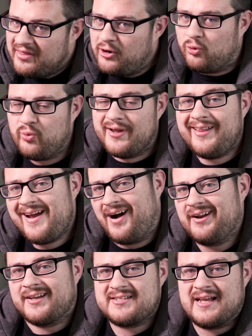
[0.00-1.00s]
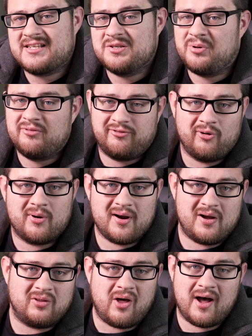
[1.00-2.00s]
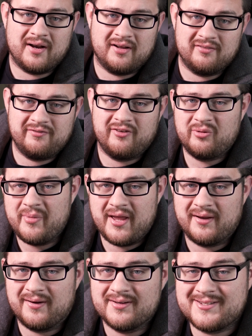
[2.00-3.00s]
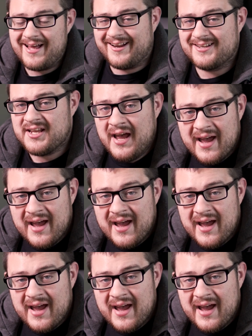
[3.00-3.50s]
they're really inaccessible for a lot of filmmakers. That is,